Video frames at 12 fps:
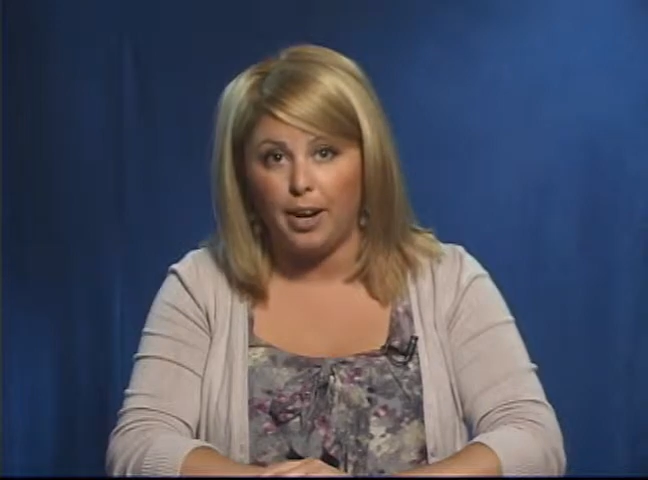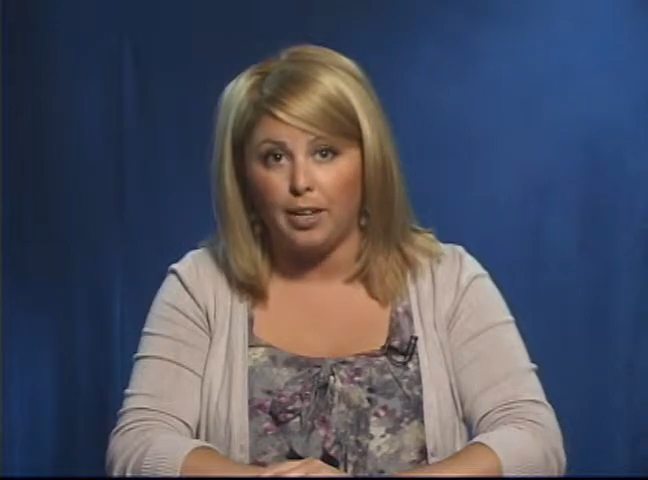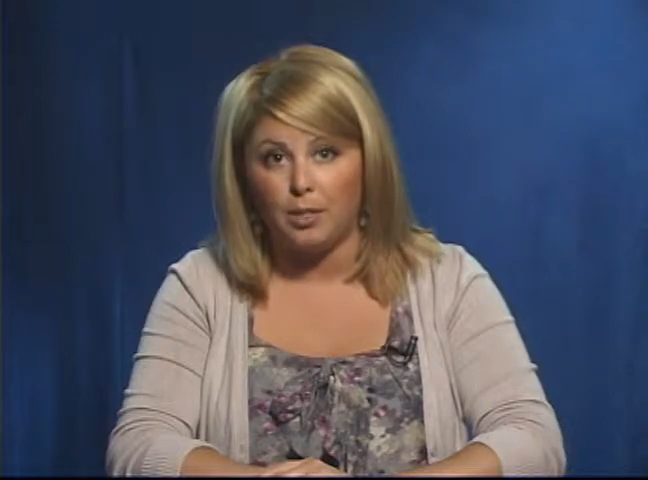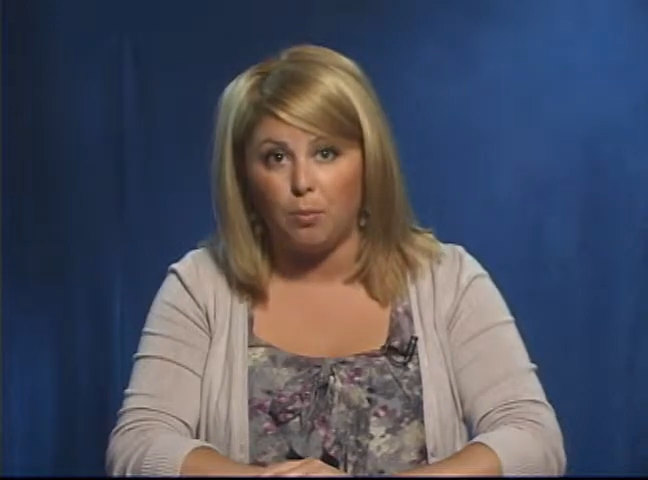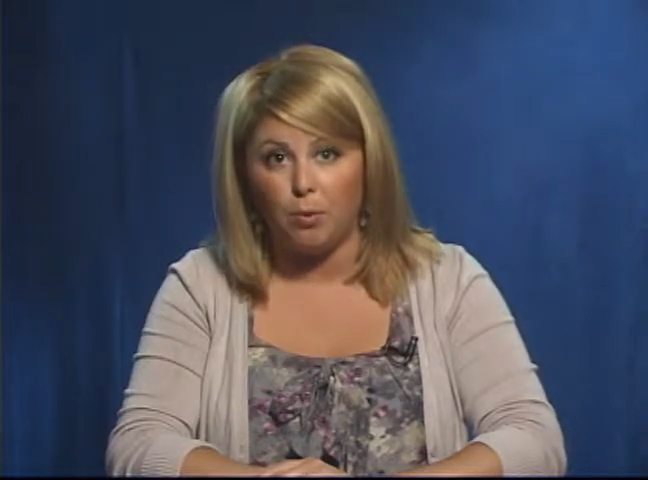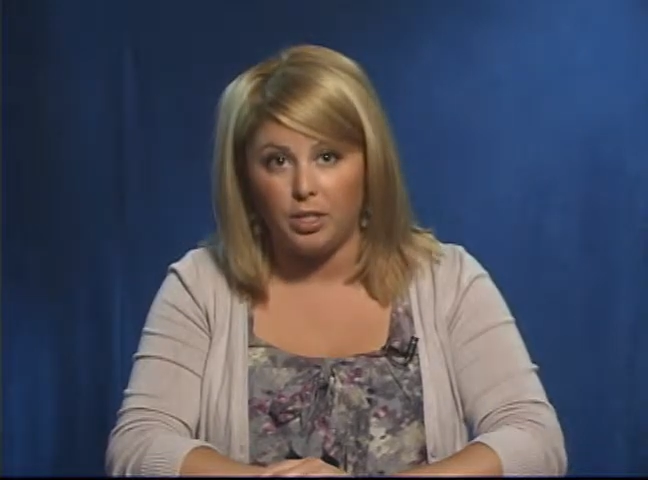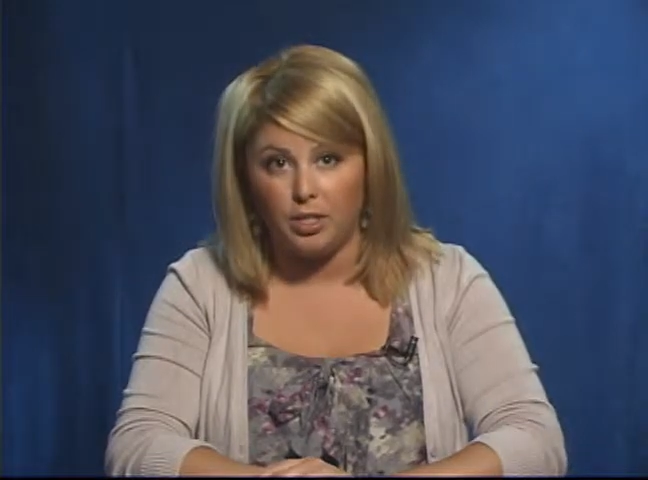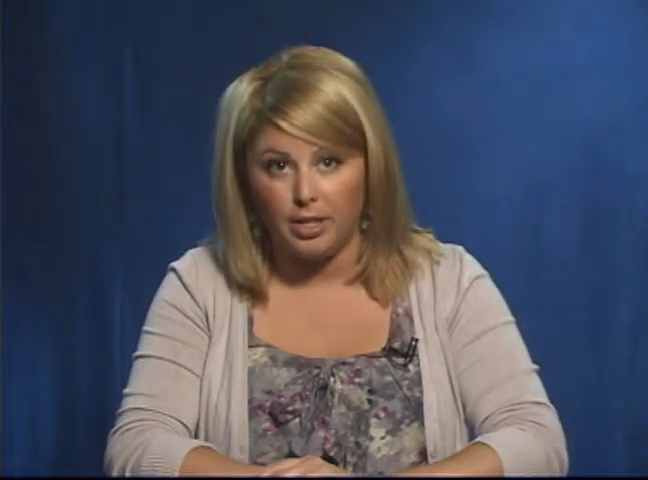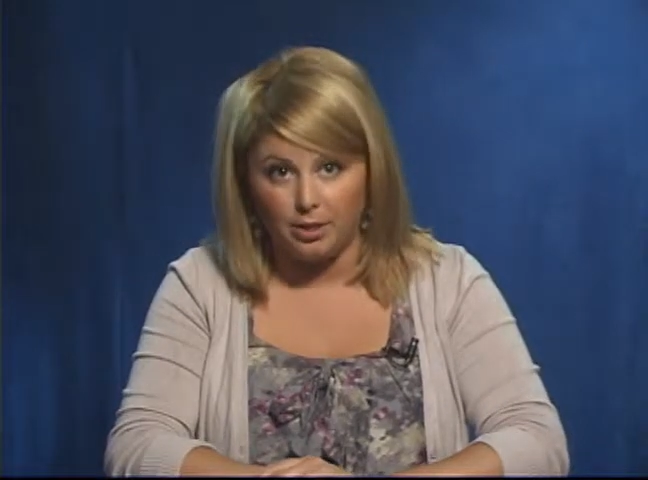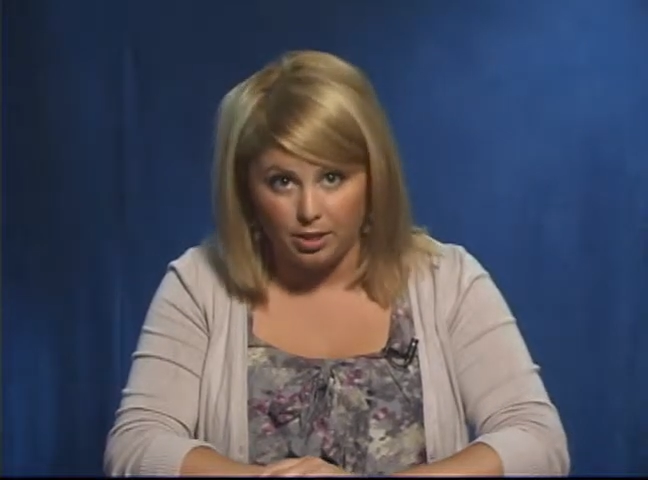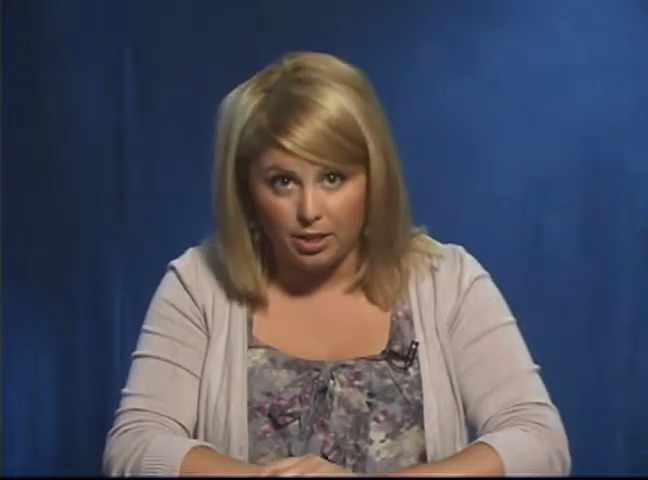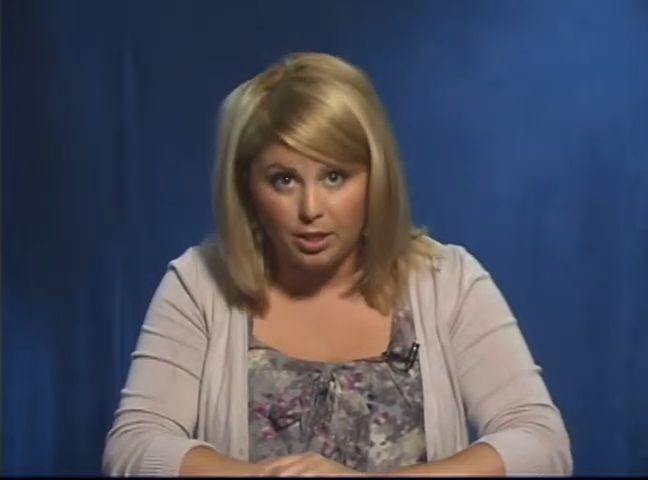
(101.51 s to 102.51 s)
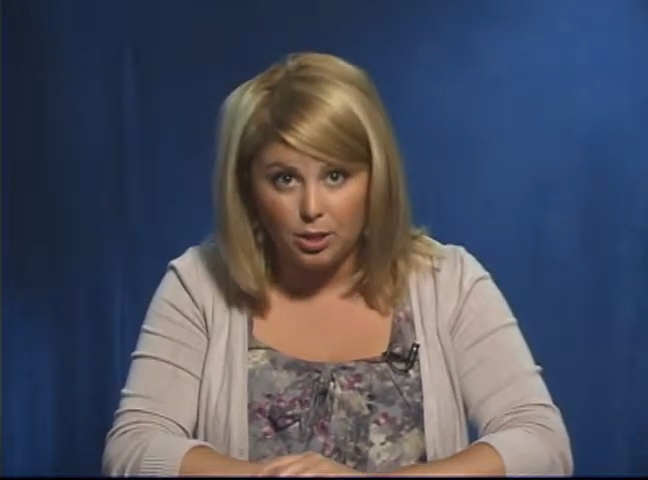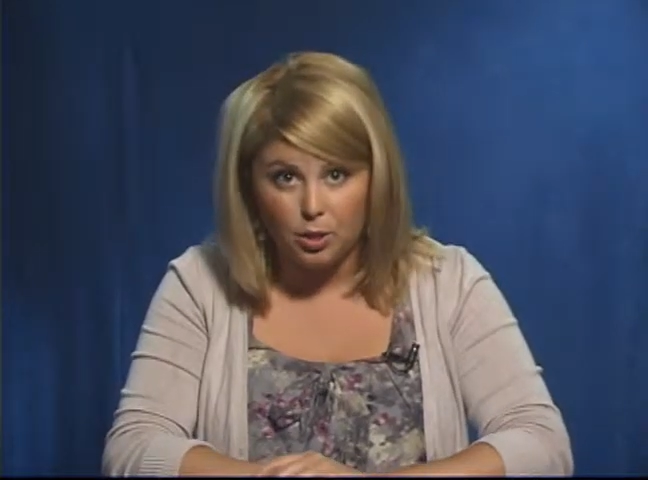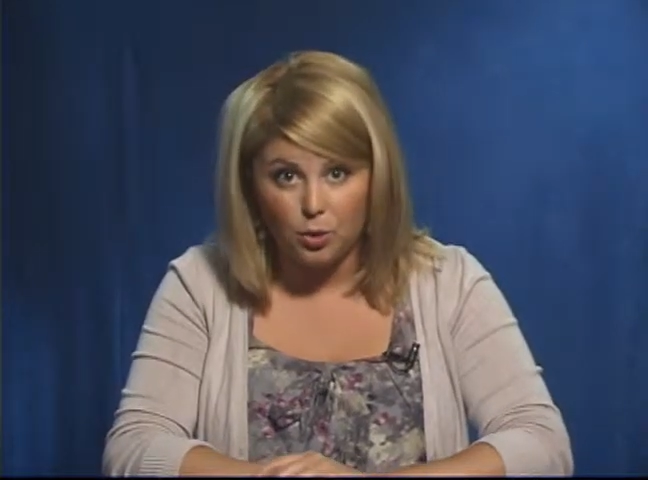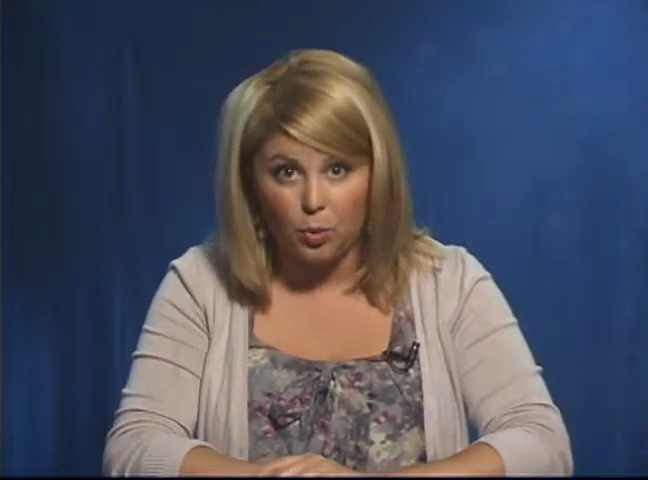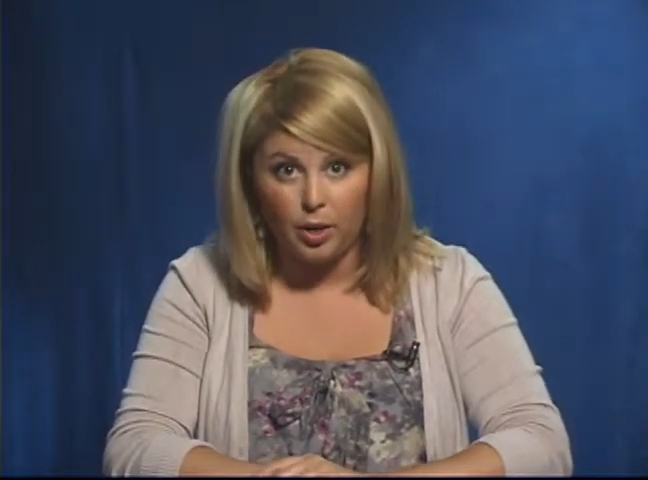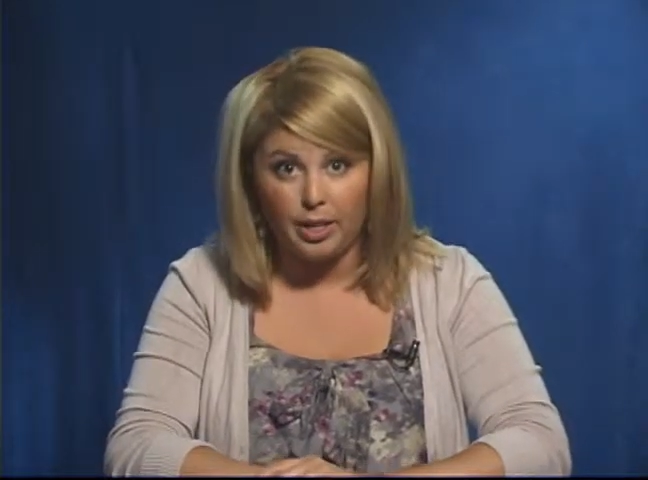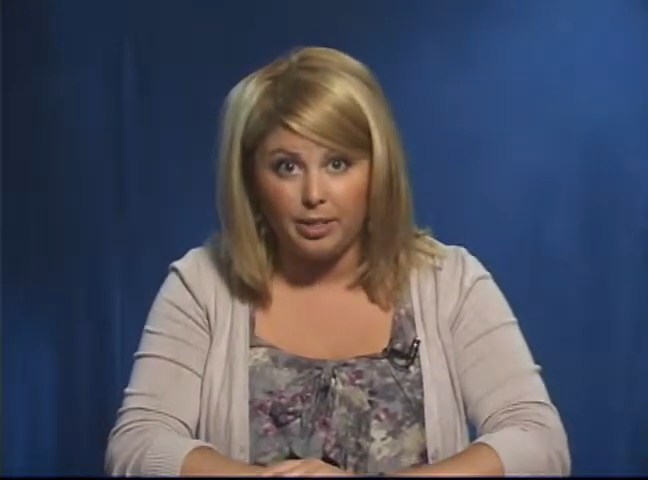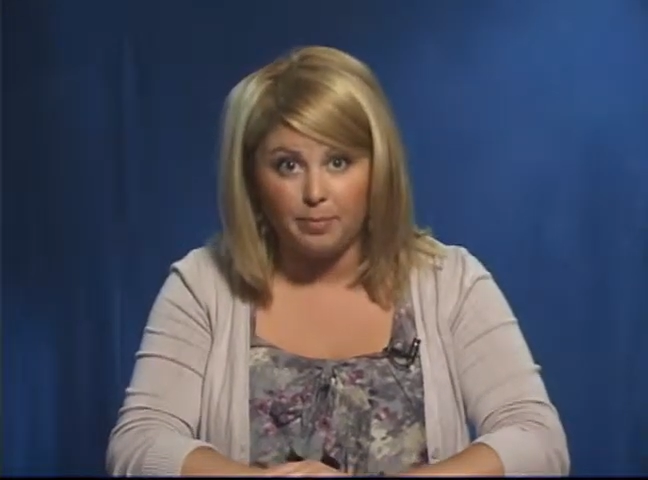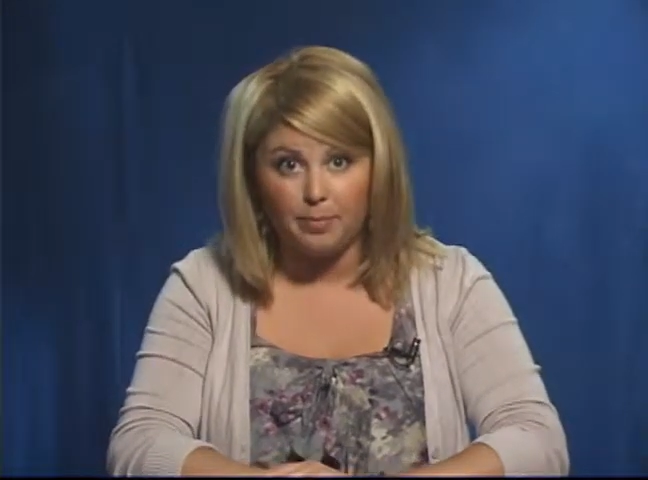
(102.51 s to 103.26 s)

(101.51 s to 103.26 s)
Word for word: has more details on this story.